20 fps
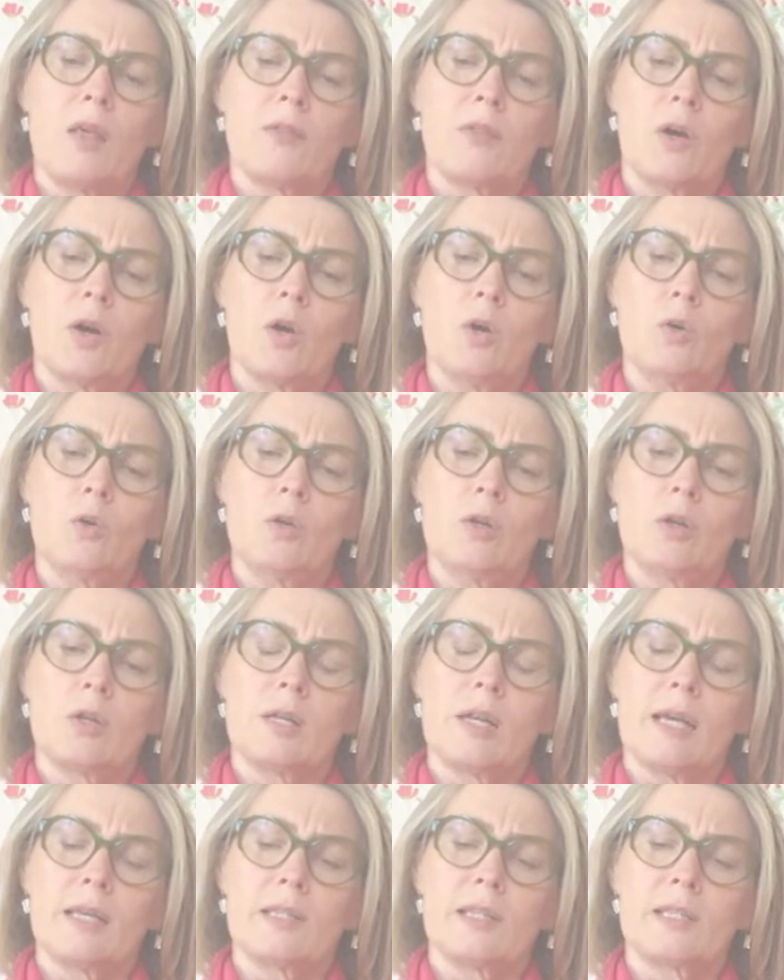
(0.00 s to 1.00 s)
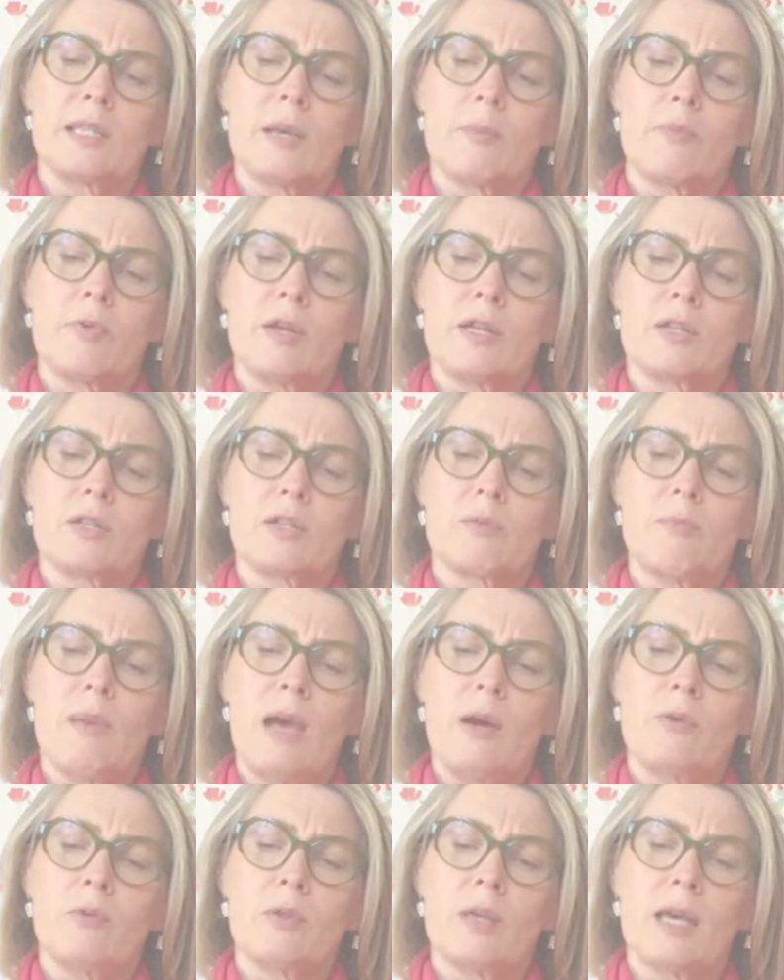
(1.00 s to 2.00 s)
The hole looked like the separator's
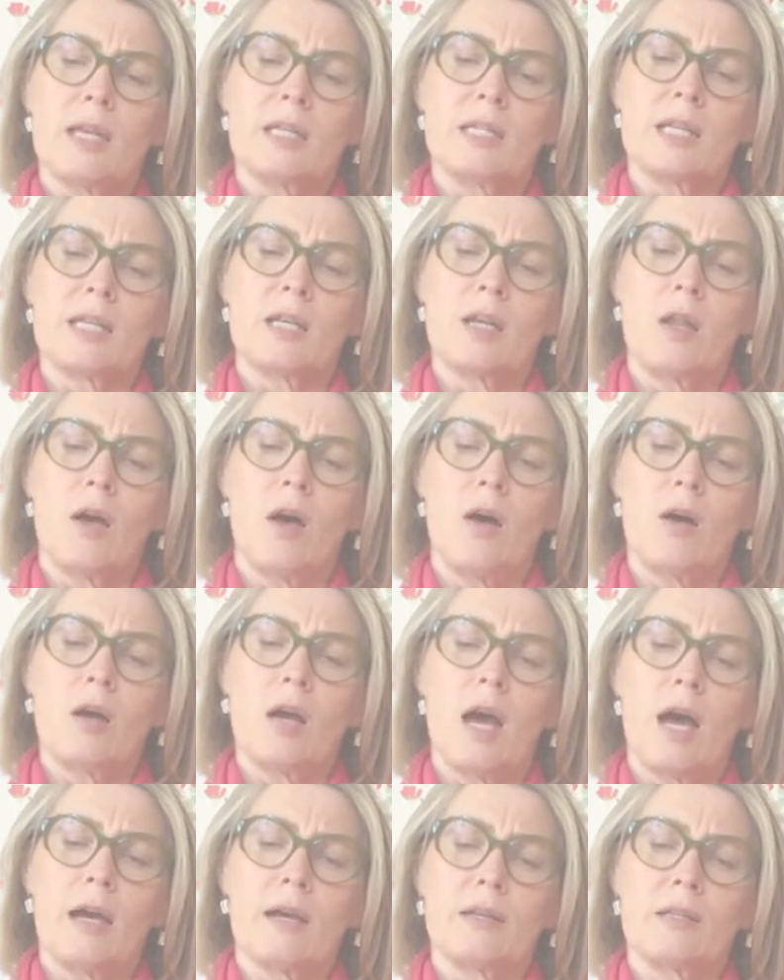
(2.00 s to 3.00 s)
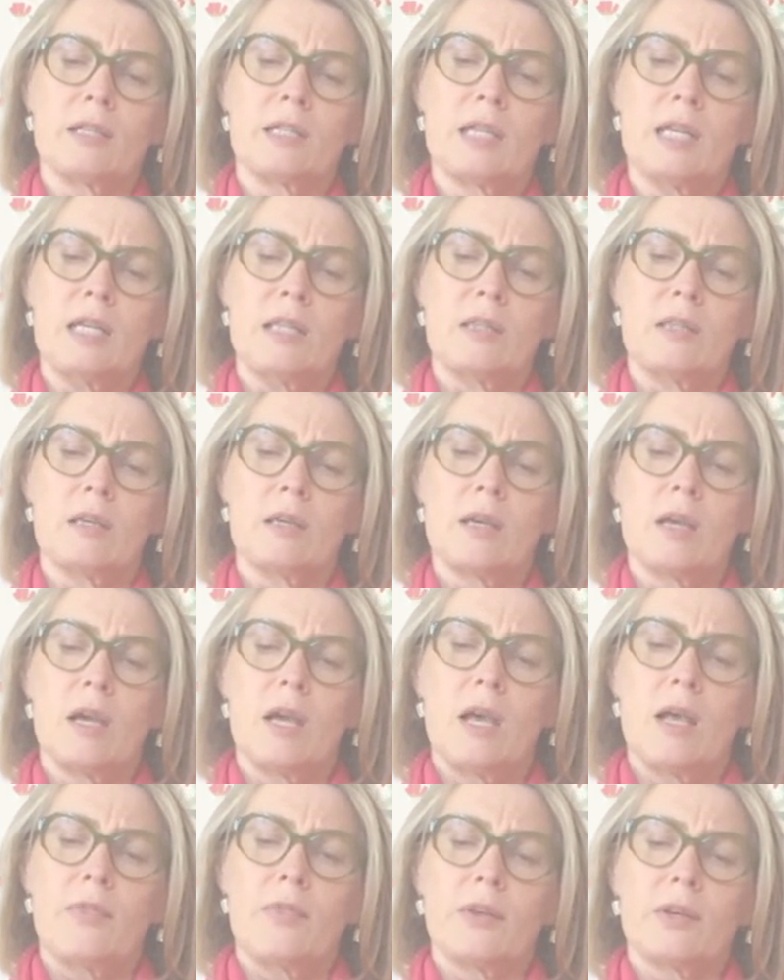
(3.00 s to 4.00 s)
mouth, and it had long iron teeth.
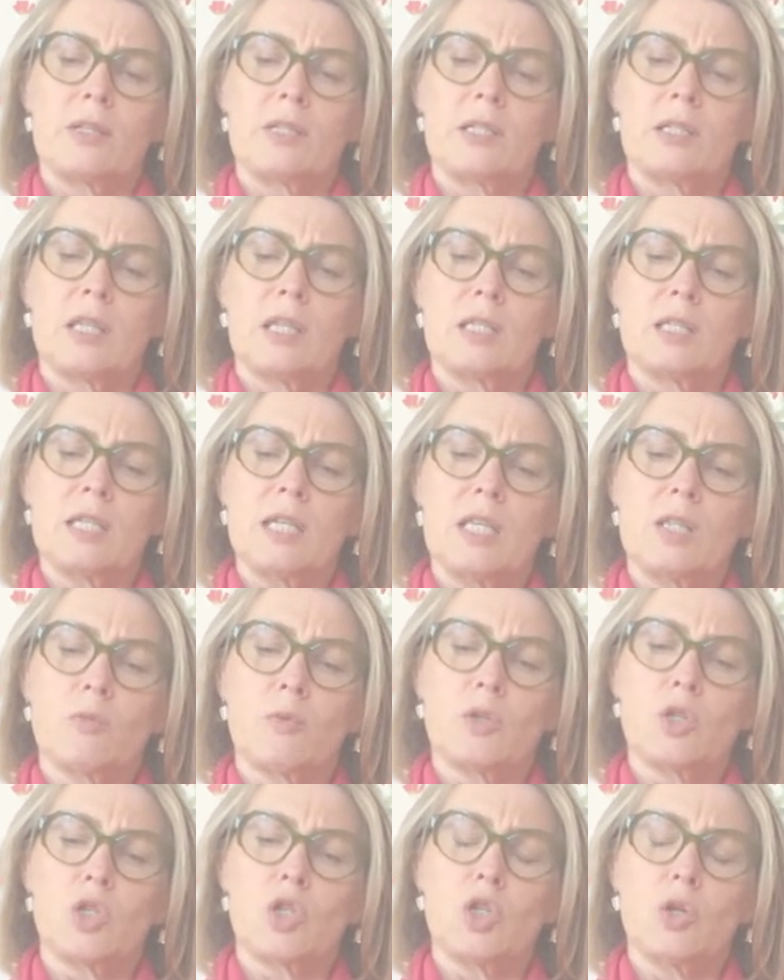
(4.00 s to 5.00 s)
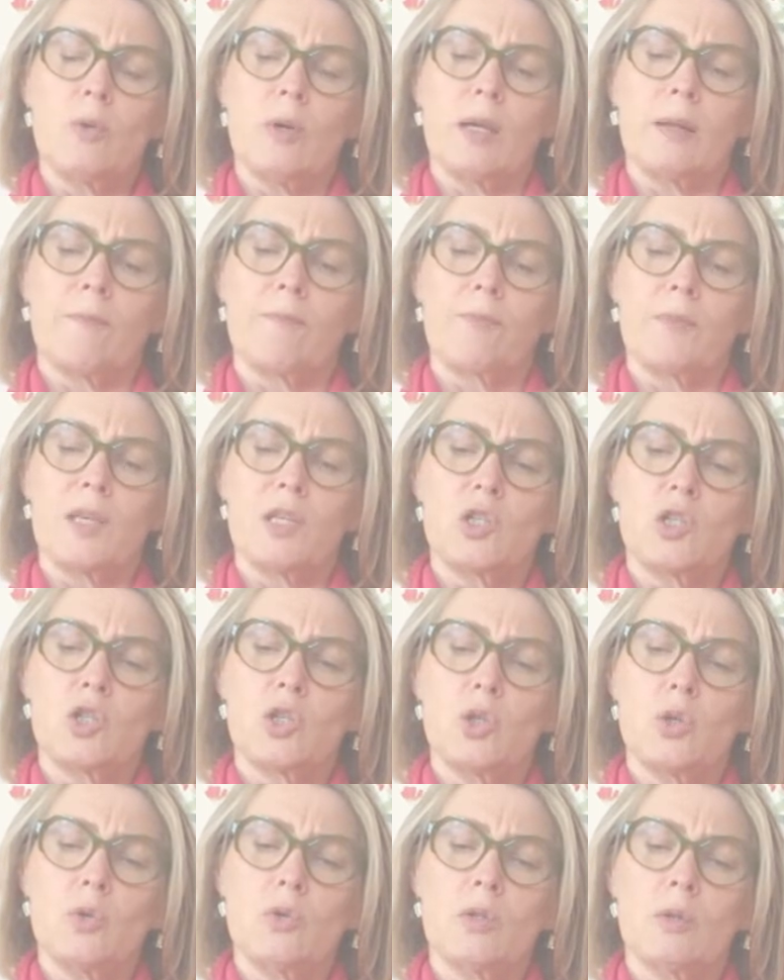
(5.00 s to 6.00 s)
The teeth were chewing. They
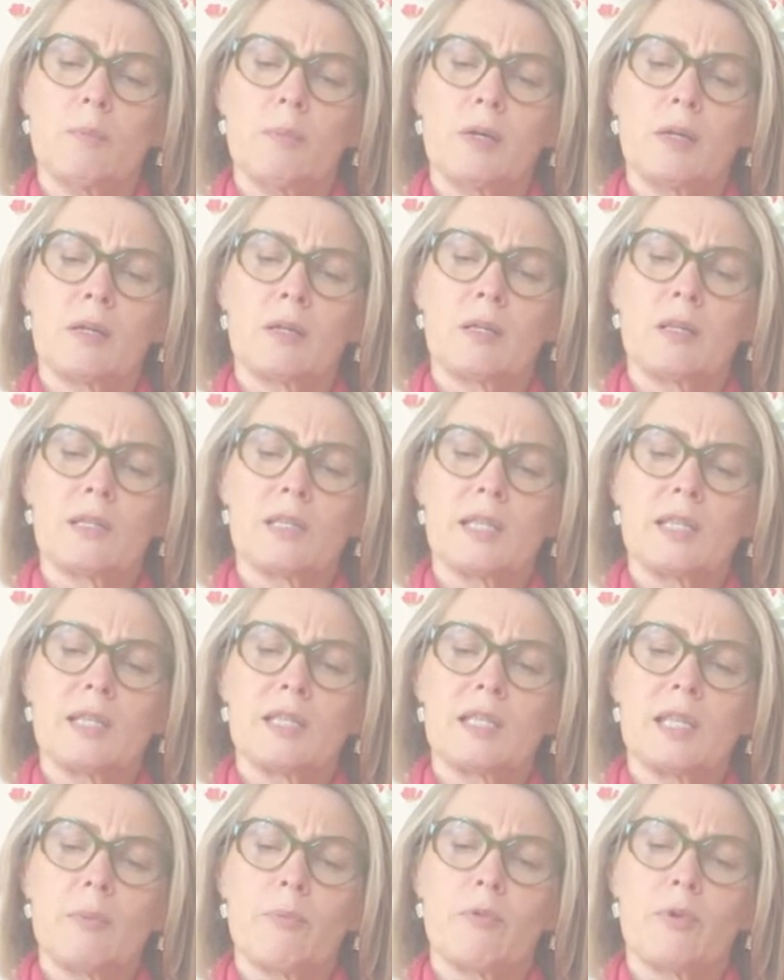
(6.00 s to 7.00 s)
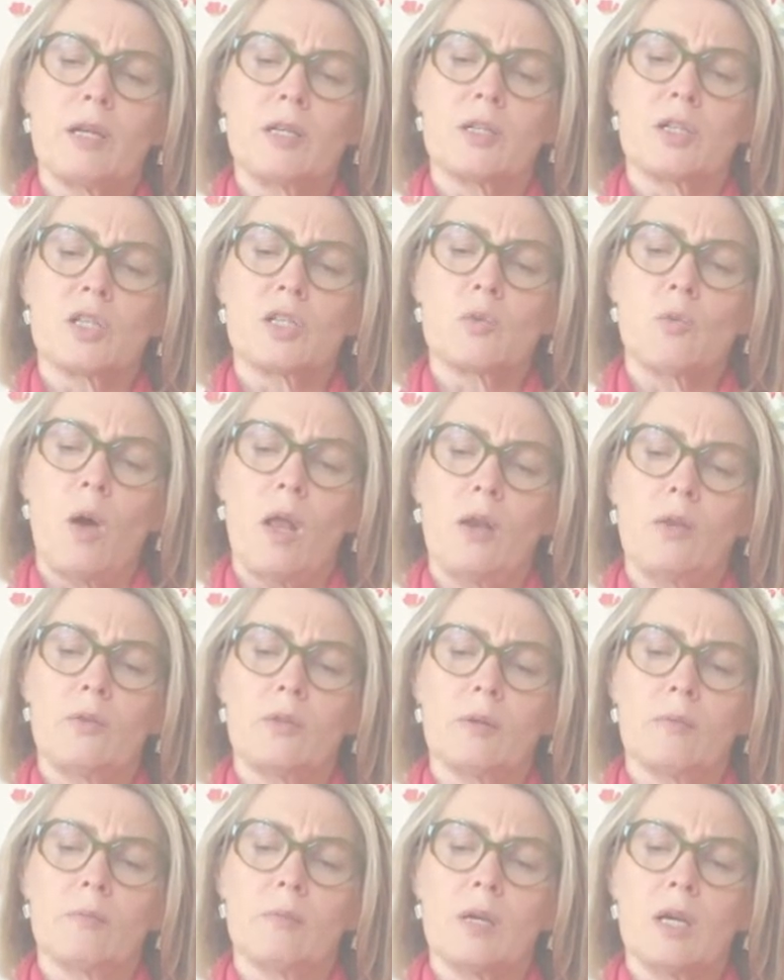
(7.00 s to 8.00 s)
chewed the bundles and the separator swallowed
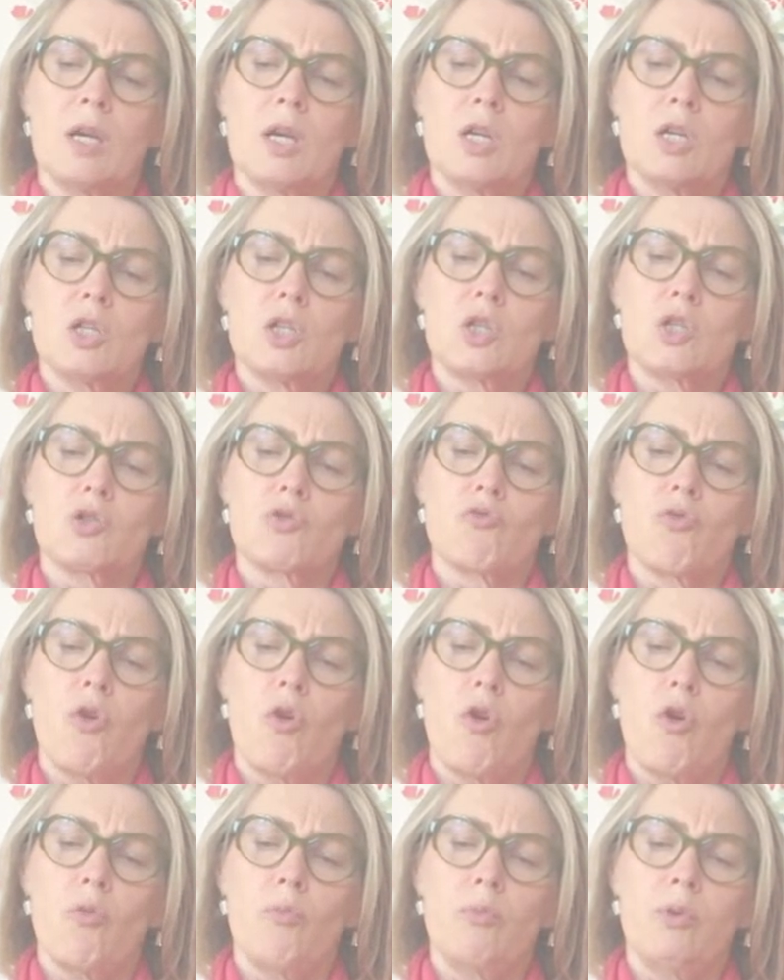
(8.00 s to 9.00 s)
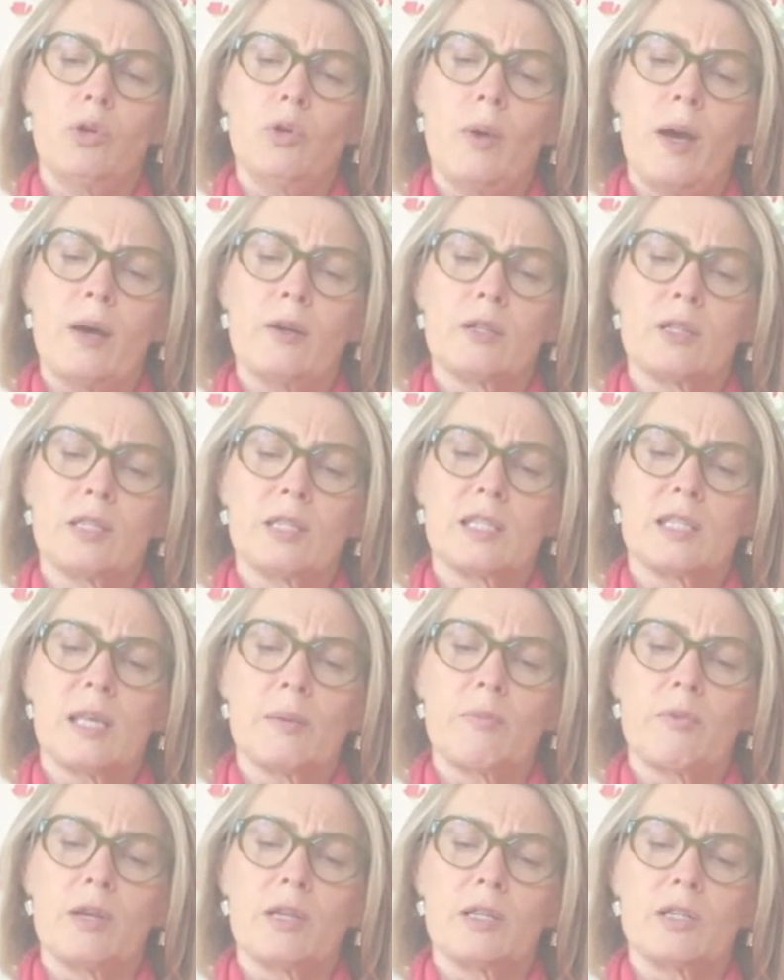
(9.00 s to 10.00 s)
them. Straw blew out at the
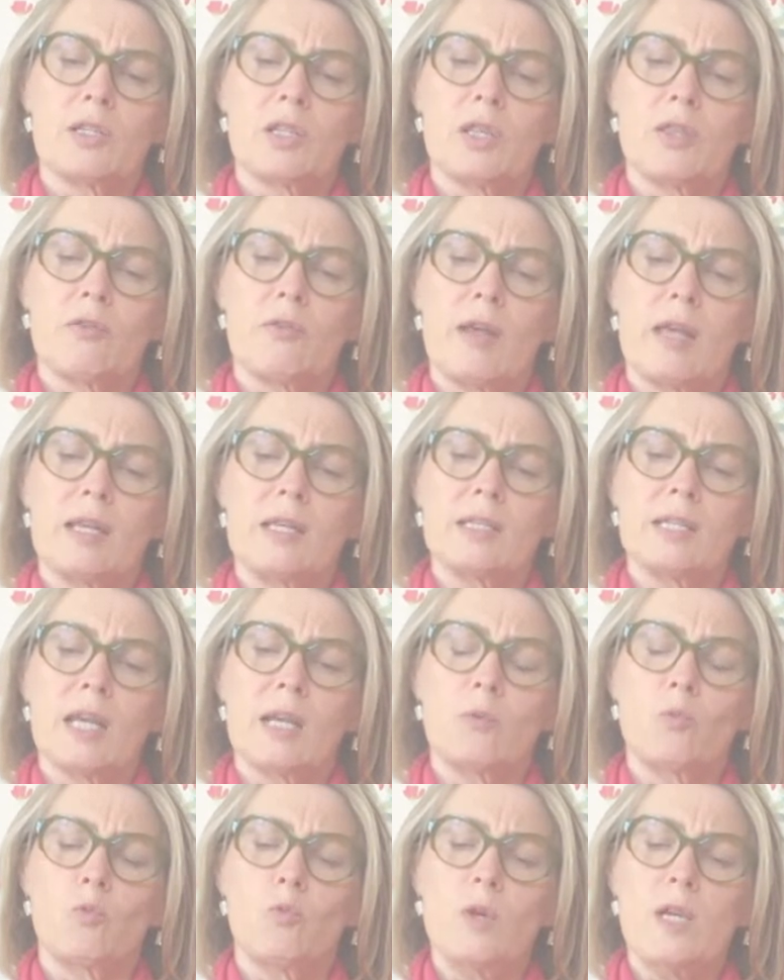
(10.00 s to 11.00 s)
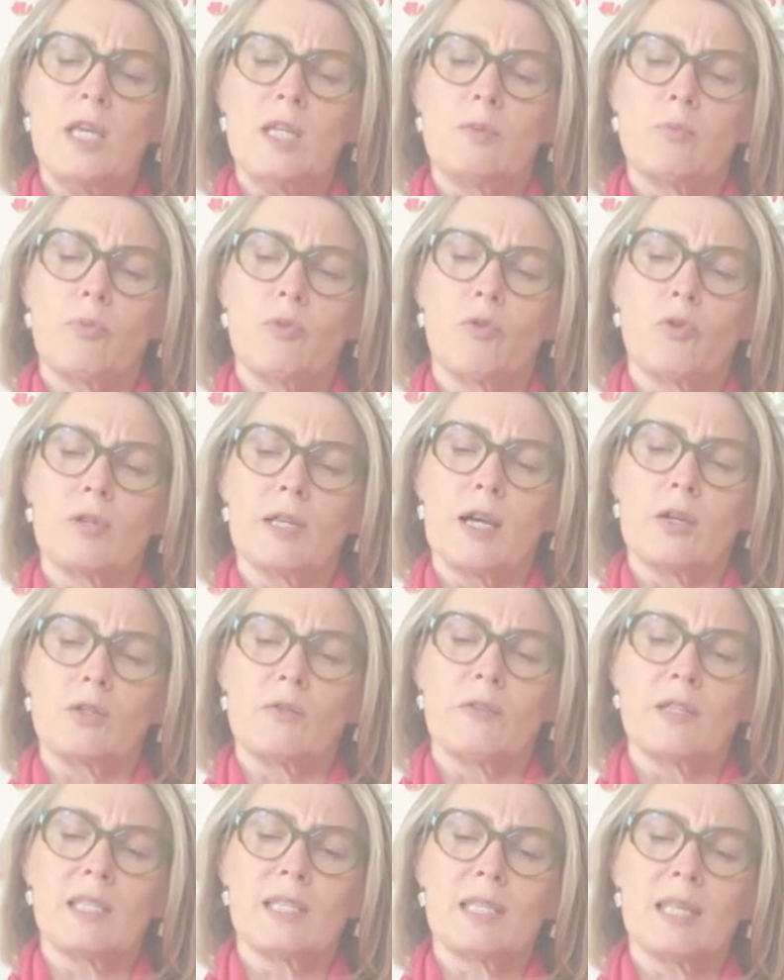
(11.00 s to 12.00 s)
separator's other end and wheat poured out
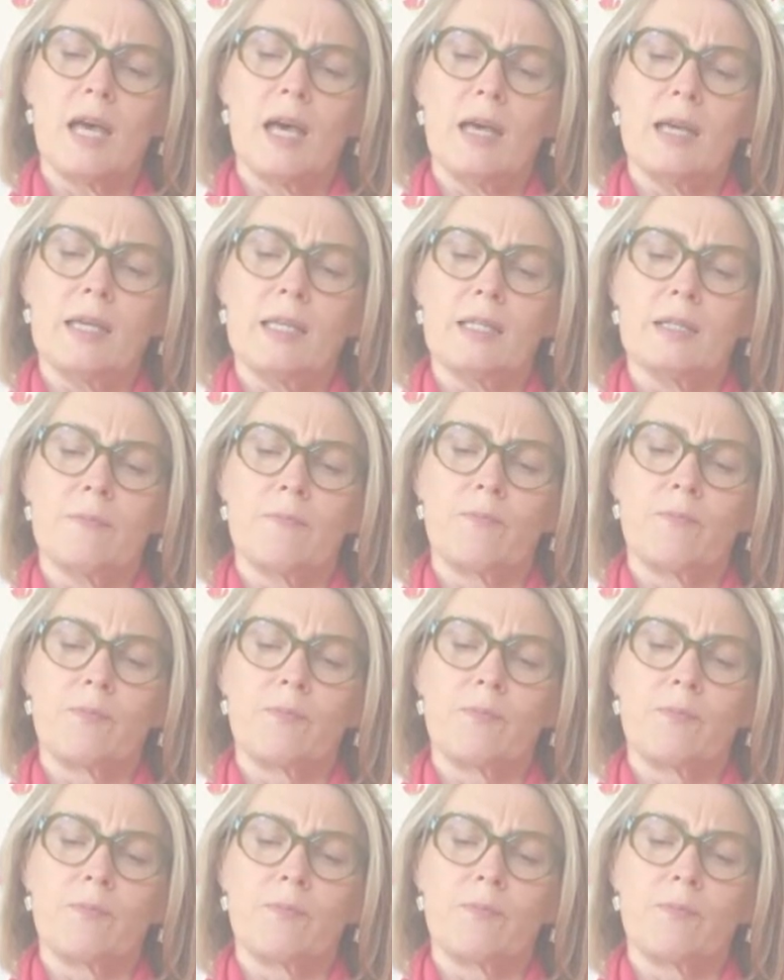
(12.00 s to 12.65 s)
of its side.